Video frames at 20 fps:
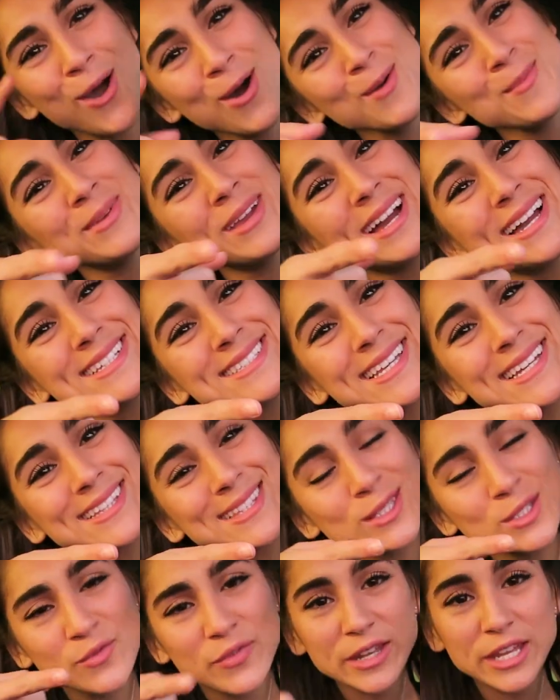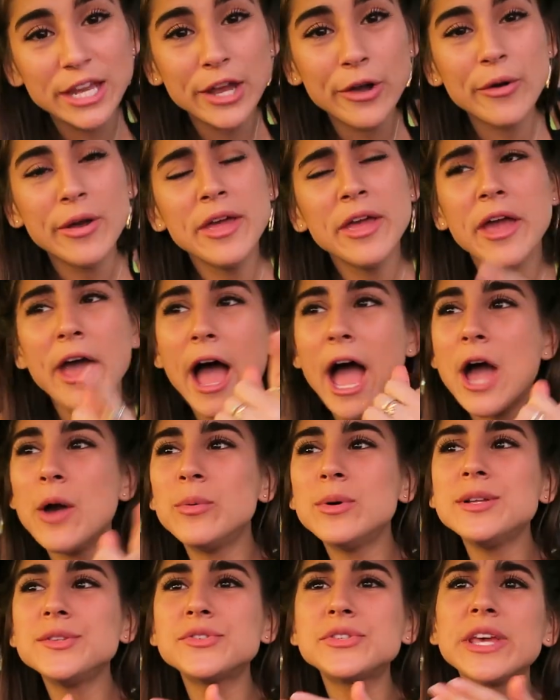I hope you guys like this video. I
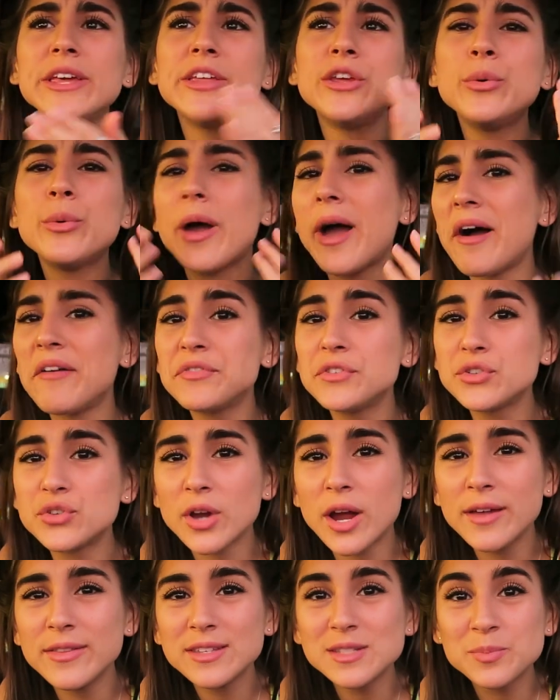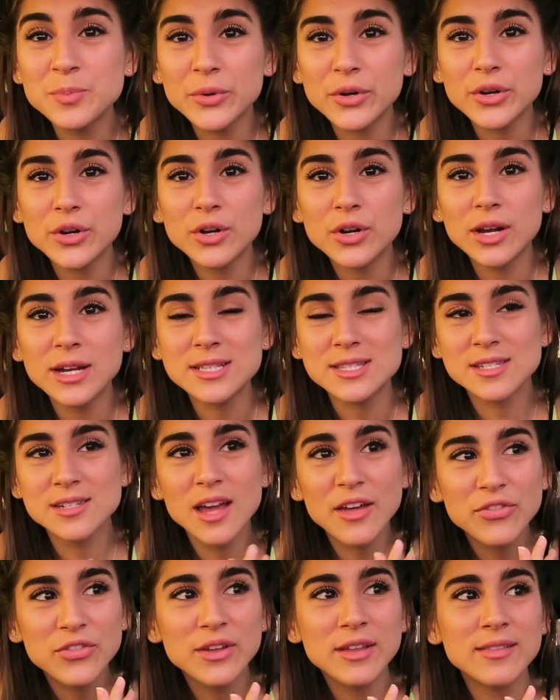wouldn't say you have to try this burger. It's
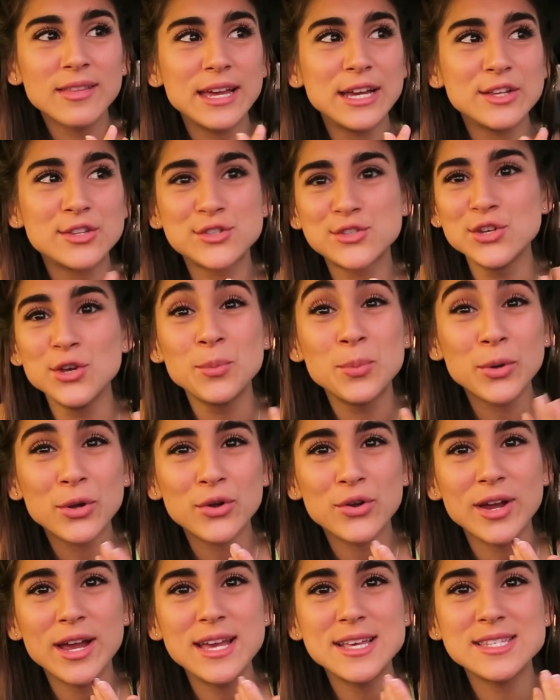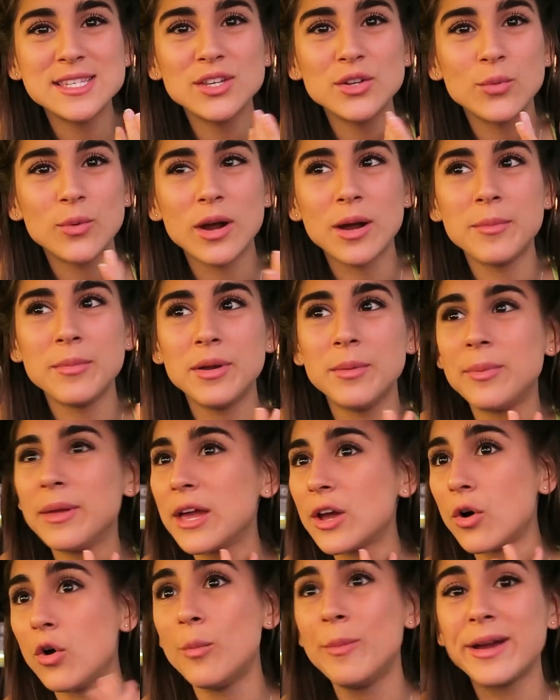nothing like super crazy to where I'm gonna be
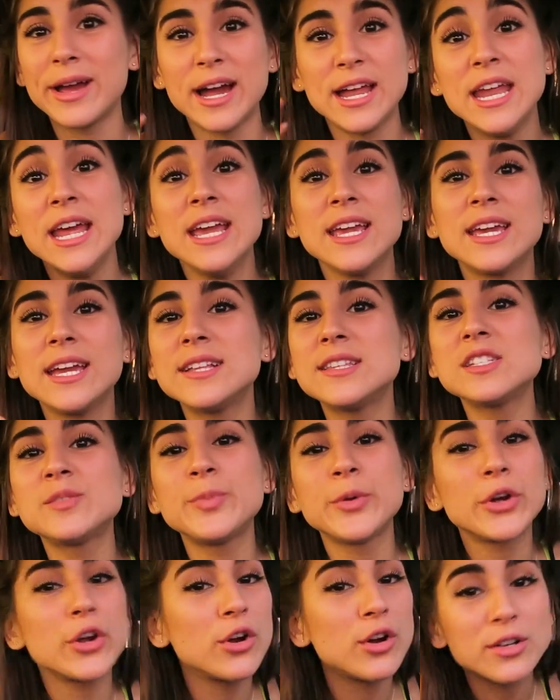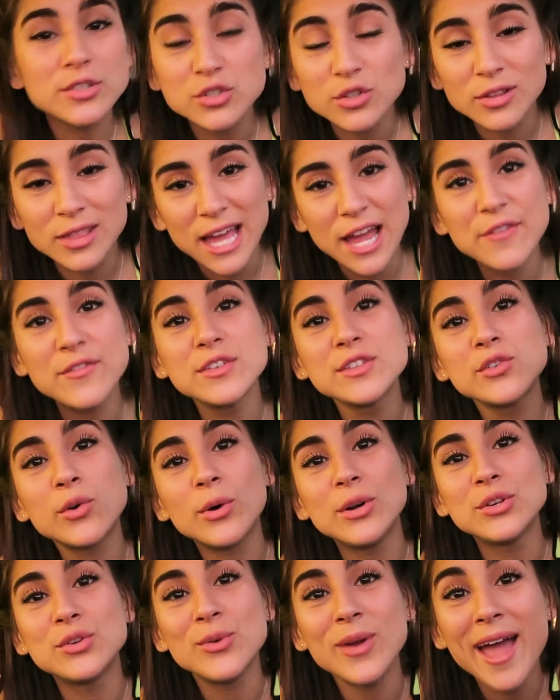like, oh my God, get this burger or else your life is
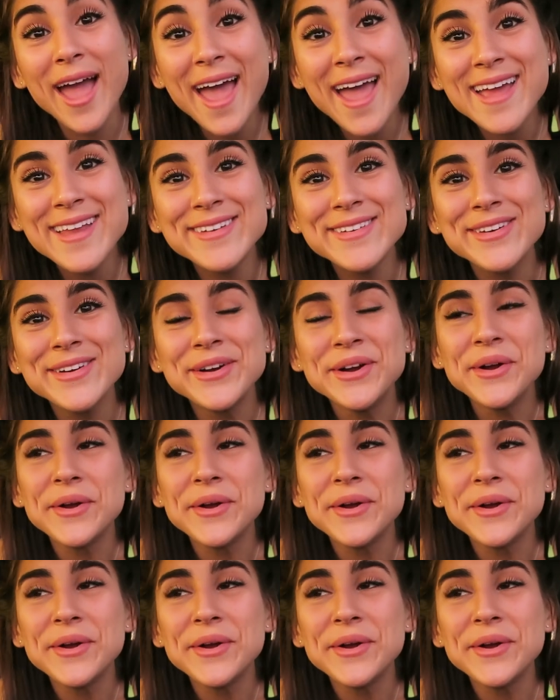going to end.